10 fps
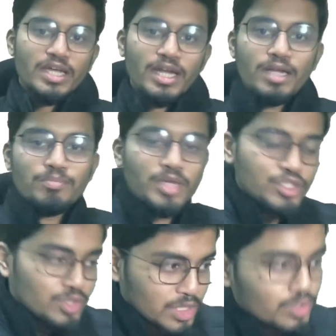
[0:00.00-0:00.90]
ahead, make
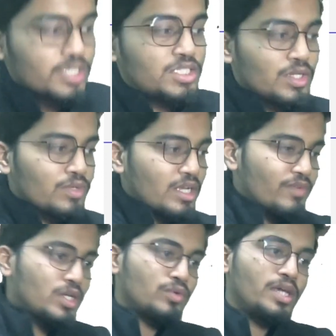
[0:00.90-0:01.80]
sure that you register to
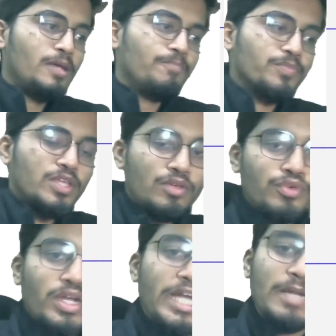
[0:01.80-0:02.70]
Relevel today. If
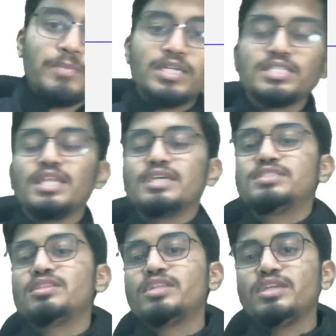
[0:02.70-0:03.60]
you're 18 plus and less
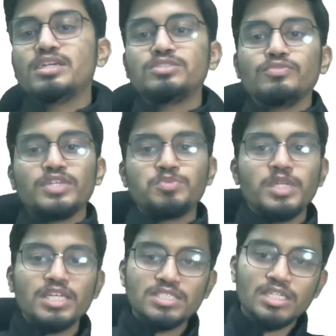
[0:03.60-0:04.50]
than 3 years of
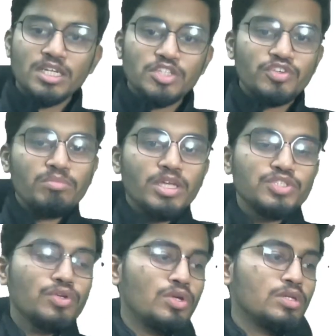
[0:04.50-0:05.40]
experience in industry, make
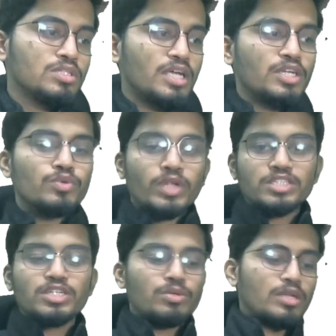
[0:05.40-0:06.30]
sure that you
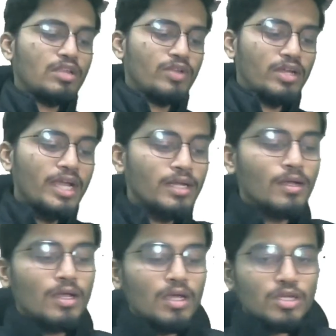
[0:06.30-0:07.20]
register to Relevel, right?
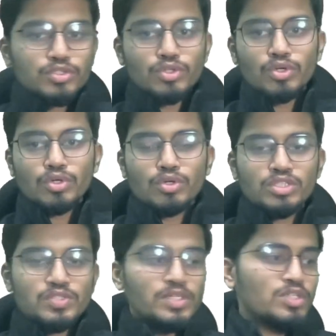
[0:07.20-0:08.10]
So
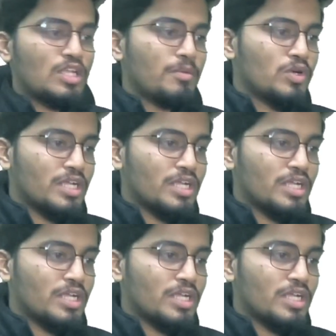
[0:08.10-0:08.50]
this was all about